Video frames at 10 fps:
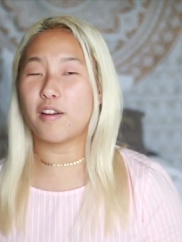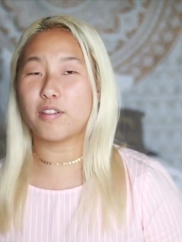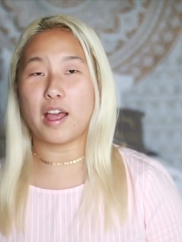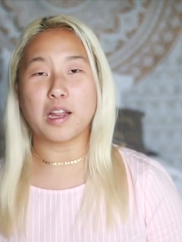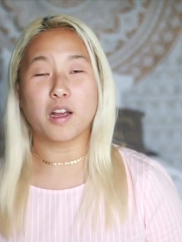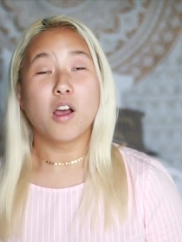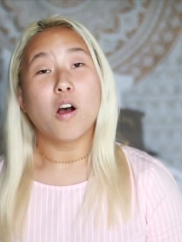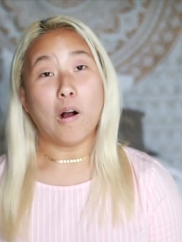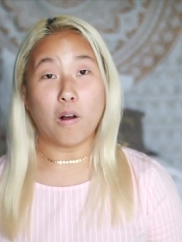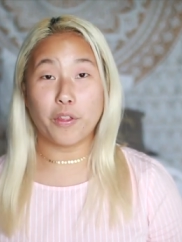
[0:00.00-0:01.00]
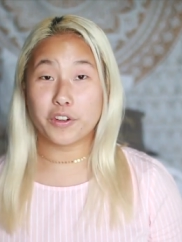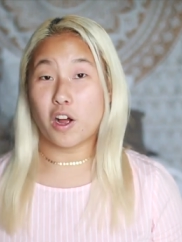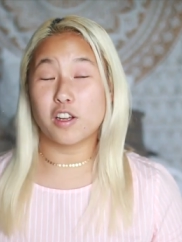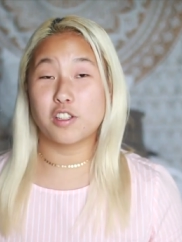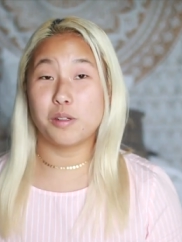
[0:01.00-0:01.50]
of like all the
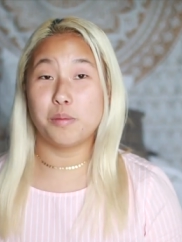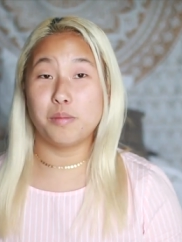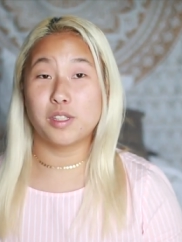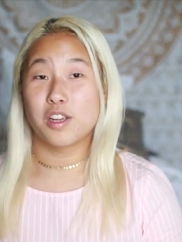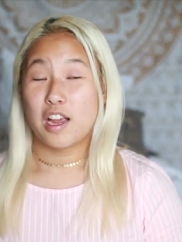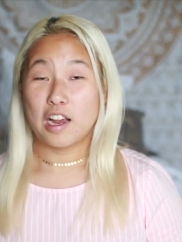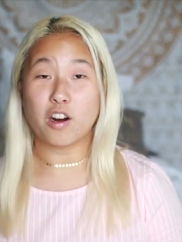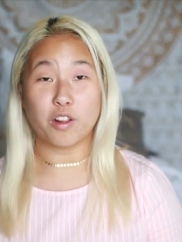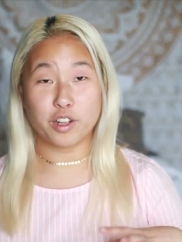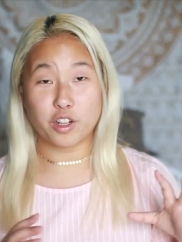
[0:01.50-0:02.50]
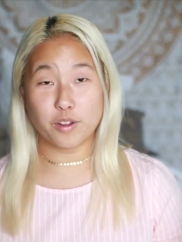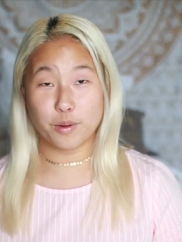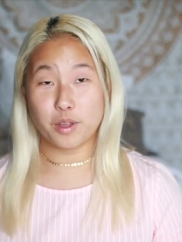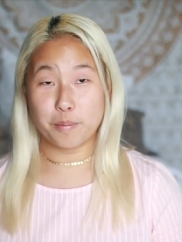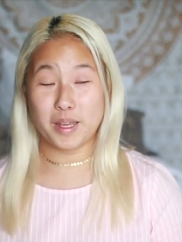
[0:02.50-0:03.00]
costumes and all the
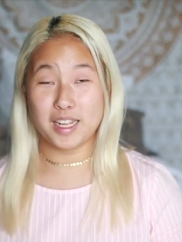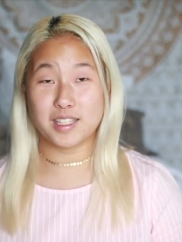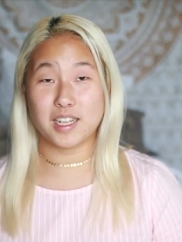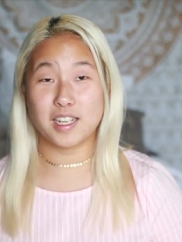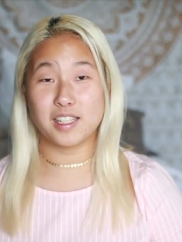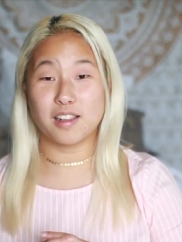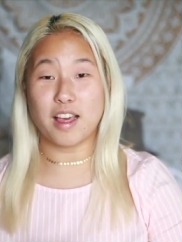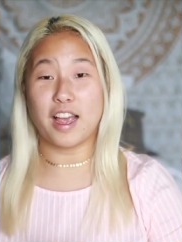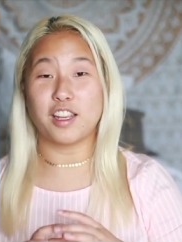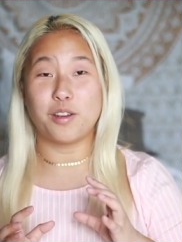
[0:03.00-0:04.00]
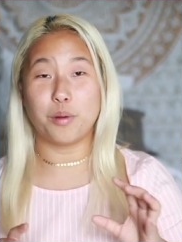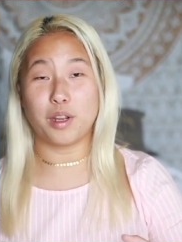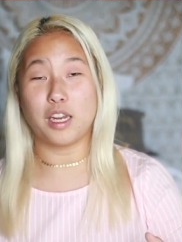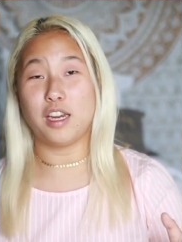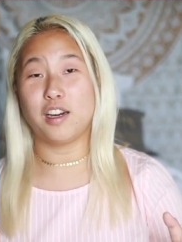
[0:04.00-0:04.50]
clothing pieces that you
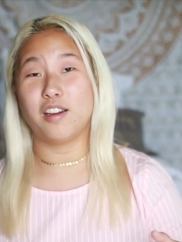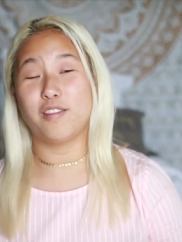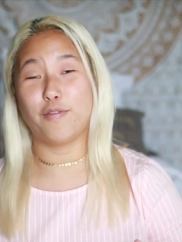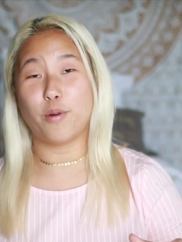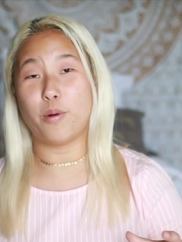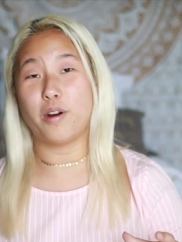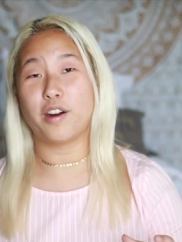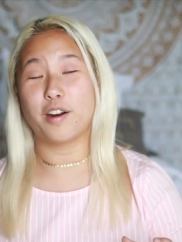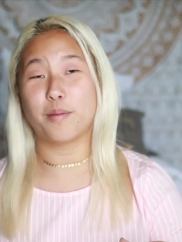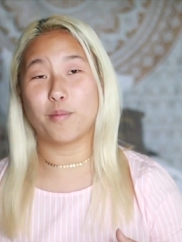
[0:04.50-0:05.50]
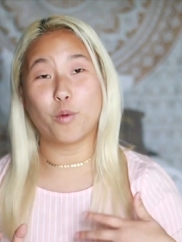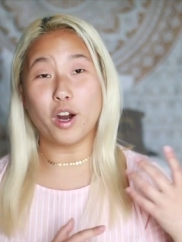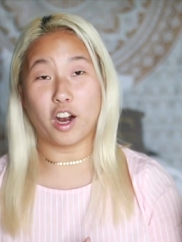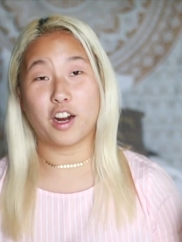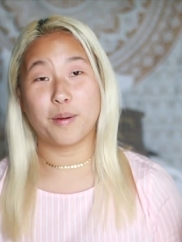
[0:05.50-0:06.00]
need for work.